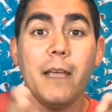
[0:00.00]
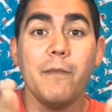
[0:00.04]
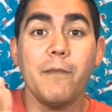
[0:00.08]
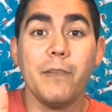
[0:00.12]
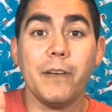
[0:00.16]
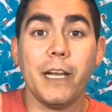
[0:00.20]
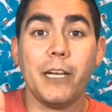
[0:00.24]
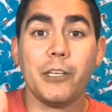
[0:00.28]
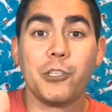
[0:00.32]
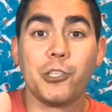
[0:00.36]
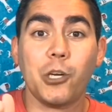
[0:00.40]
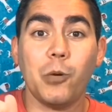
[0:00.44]
If
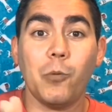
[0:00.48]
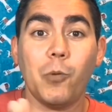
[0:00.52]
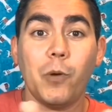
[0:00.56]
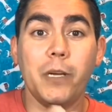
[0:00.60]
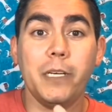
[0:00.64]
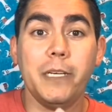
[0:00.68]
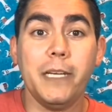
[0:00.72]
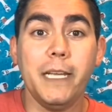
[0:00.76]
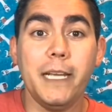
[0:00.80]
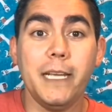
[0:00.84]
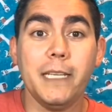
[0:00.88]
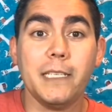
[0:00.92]
you're not sure
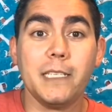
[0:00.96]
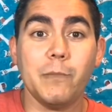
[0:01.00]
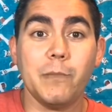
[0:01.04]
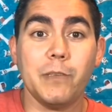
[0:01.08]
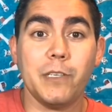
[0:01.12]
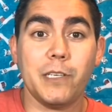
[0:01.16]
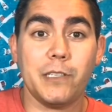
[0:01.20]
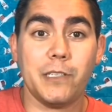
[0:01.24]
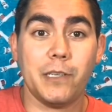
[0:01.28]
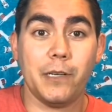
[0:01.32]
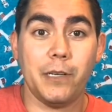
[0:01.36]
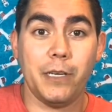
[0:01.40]
what it is, let
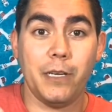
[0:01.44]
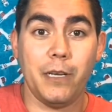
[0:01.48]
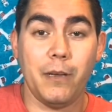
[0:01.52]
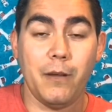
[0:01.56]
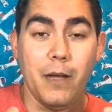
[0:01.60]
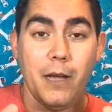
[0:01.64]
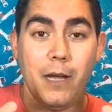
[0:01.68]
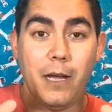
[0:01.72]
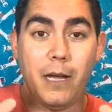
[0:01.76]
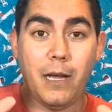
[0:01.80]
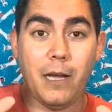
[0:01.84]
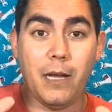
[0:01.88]
me just tell
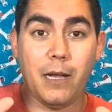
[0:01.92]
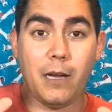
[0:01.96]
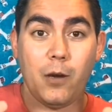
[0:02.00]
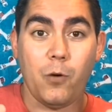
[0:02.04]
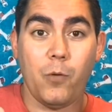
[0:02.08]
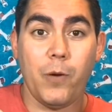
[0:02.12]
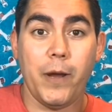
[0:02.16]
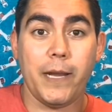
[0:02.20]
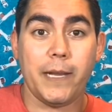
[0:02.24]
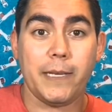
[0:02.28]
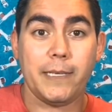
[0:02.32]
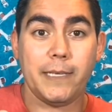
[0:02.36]
you a
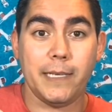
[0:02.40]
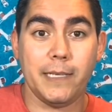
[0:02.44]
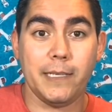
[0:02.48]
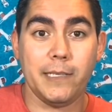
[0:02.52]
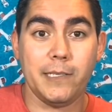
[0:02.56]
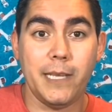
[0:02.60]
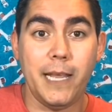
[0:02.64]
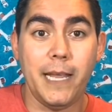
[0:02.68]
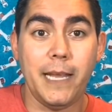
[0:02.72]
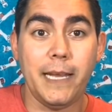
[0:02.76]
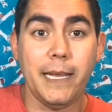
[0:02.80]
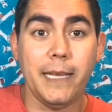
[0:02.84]
quick
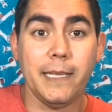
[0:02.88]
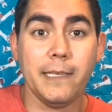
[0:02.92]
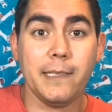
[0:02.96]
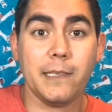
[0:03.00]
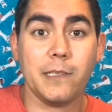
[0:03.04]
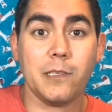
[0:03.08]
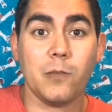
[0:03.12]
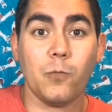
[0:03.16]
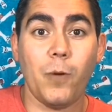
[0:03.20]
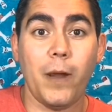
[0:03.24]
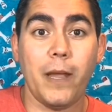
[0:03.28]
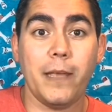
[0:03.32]
10
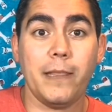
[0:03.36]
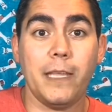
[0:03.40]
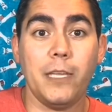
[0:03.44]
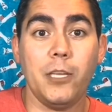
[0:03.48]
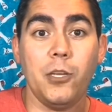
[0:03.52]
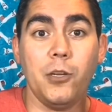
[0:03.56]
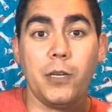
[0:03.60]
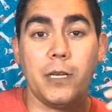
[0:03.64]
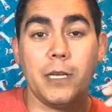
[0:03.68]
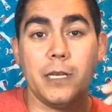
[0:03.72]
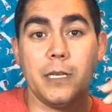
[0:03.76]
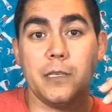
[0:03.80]
seconds. It's a way
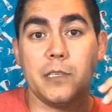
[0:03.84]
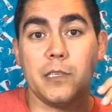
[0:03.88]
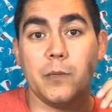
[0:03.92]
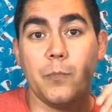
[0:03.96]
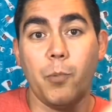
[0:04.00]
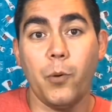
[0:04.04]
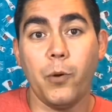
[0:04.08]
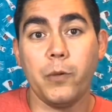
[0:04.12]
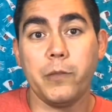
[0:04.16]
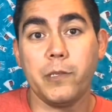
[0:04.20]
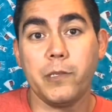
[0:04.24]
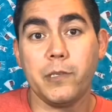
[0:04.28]
that you can
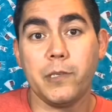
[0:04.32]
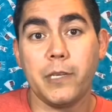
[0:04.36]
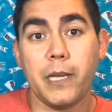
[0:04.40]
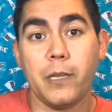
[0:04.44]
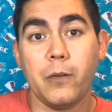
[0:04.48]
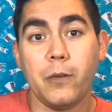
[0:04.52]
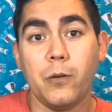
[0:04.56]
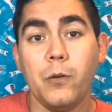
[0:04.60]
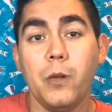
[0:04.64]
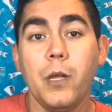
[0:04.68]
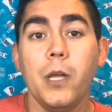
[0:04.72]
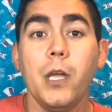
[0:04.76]
support this
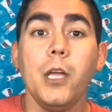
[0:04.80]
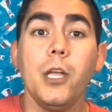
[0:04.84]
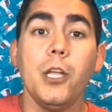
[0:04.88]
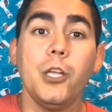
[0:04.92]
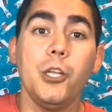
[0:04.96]
channel.